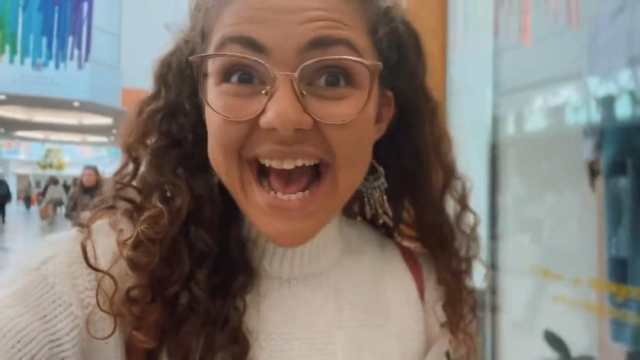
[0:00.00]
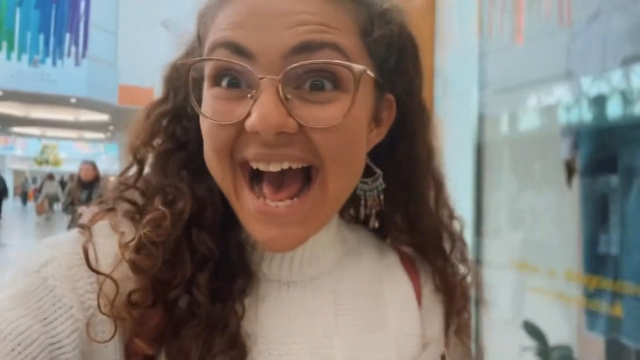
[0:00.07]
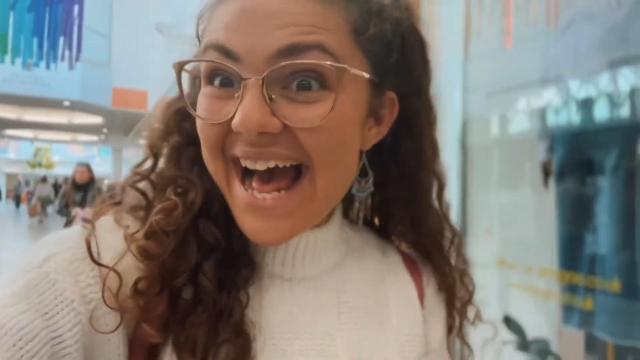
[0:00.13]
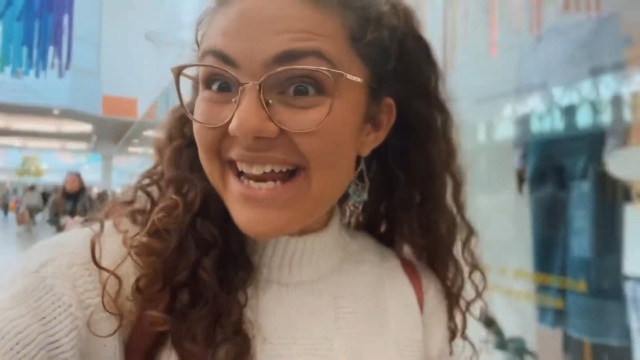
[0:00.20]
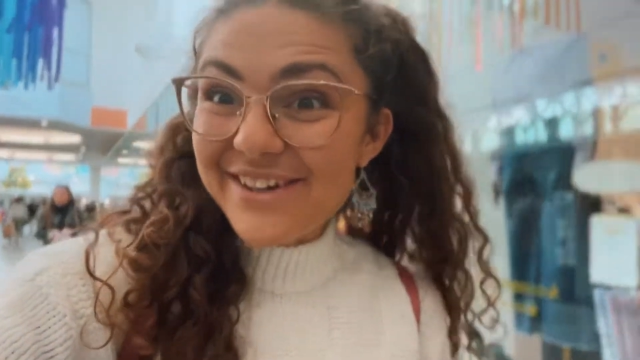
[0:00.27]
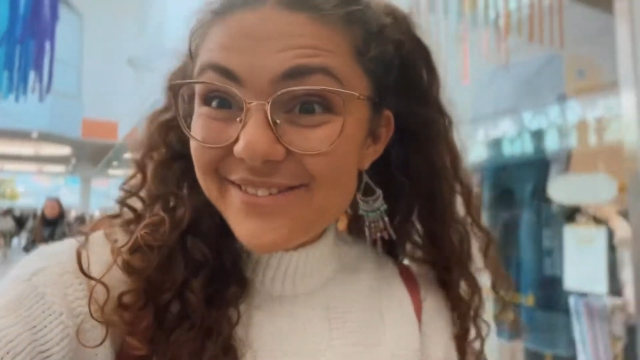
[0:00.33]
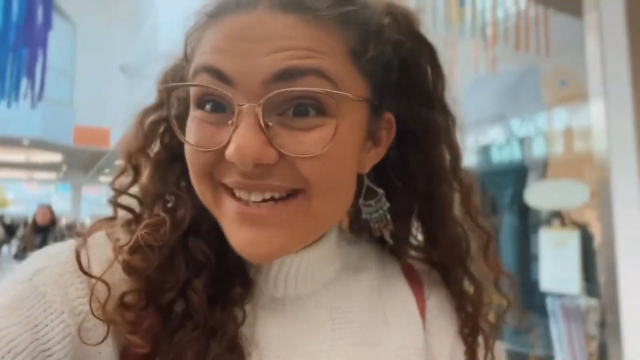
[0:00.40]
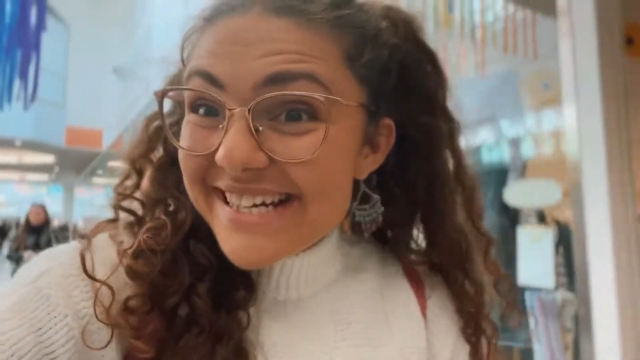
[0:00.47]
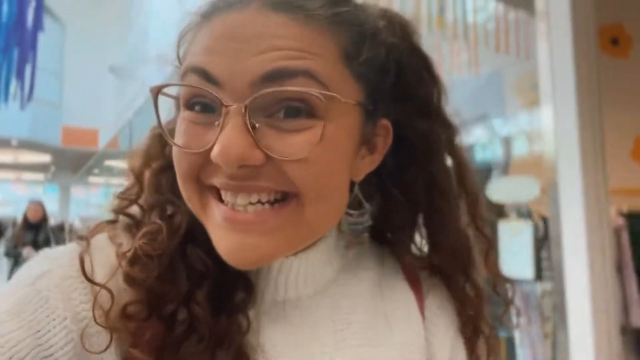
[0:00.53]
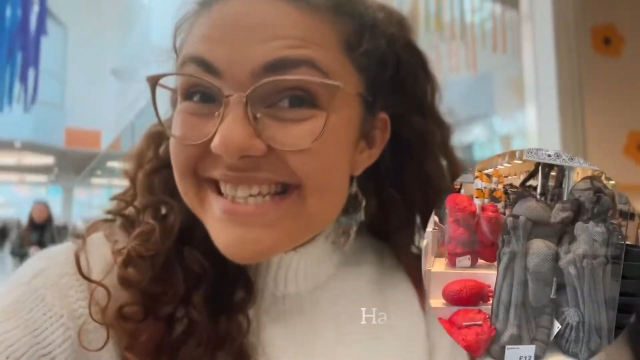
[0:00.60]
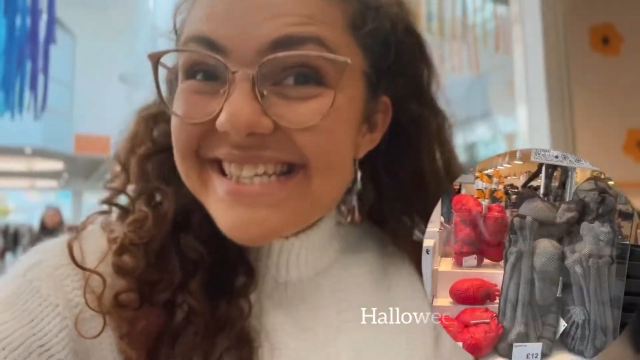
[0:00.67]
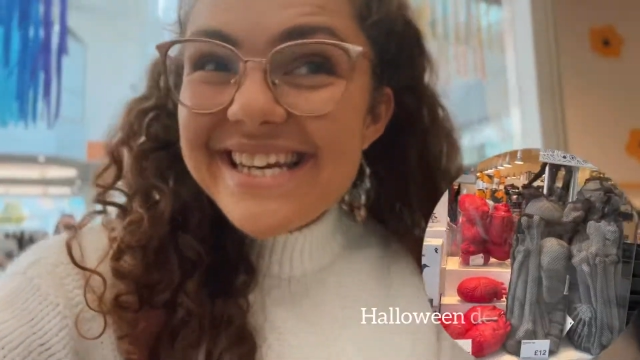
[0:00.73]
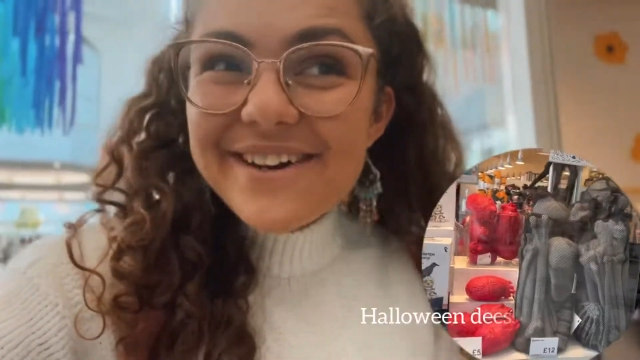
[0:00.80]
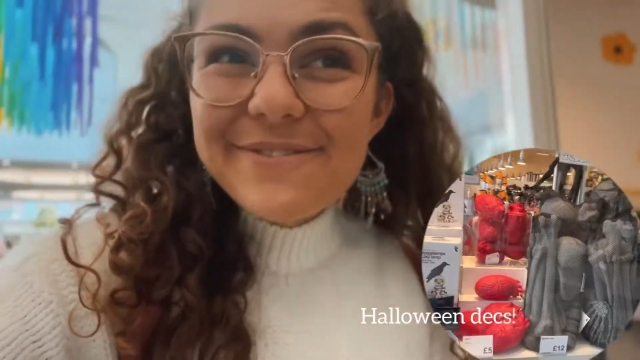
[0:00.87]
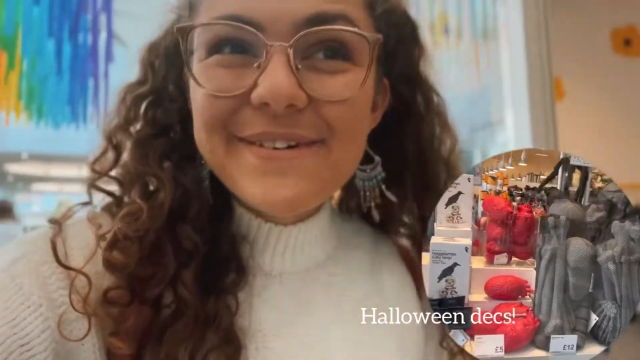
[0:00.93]
Halloween
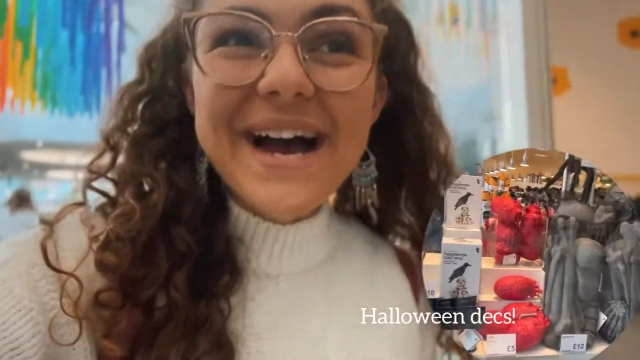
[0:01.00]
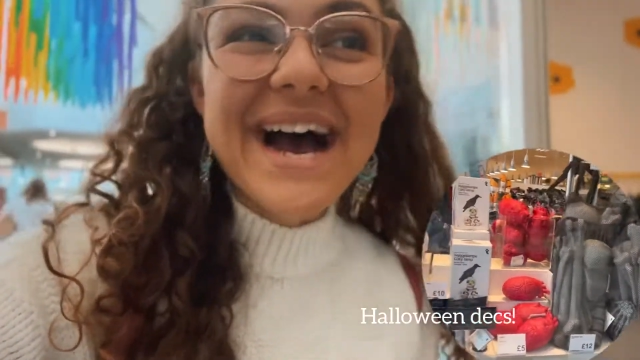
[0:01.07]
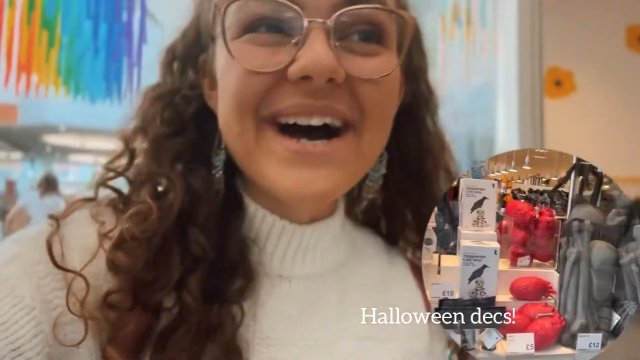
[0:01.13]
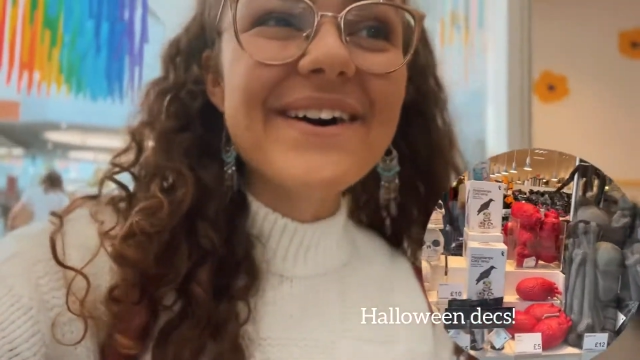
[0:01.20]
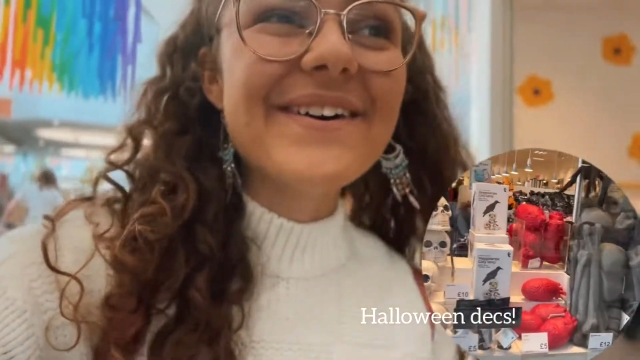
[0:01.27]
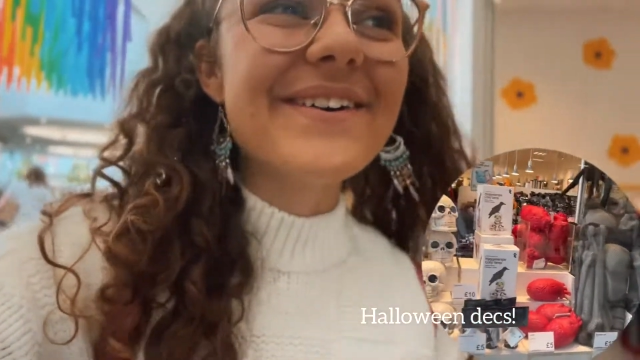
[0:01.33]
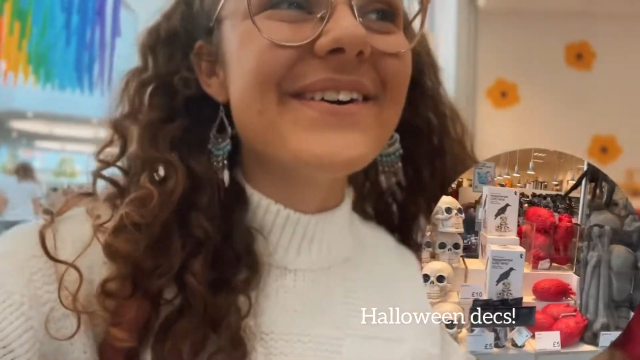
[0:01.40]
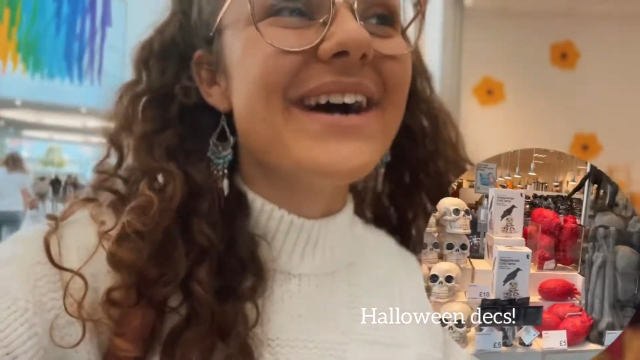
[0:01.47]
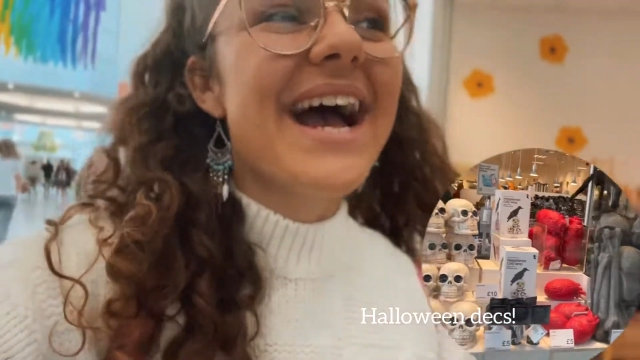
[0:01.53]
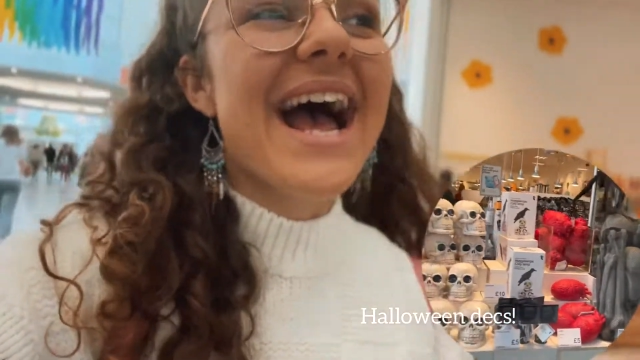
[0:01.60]
stuff out,